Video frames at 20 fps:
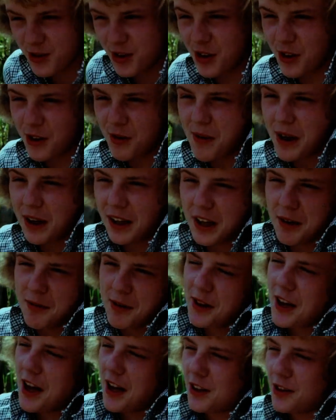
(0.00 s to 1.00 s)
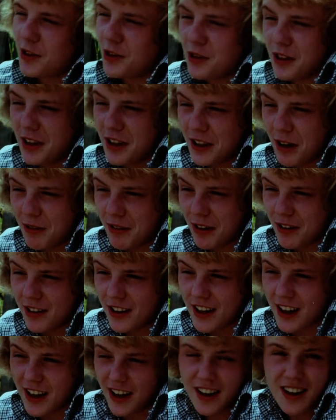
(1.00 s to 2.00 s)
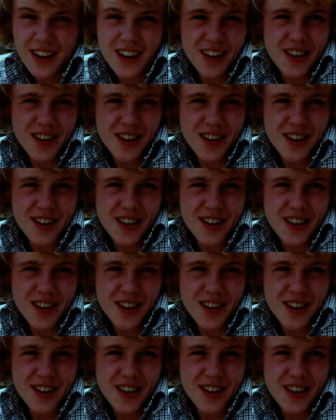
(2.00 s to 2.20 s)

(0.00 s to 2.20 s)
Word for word: If you see your mate coming down and you, he don't know you're there,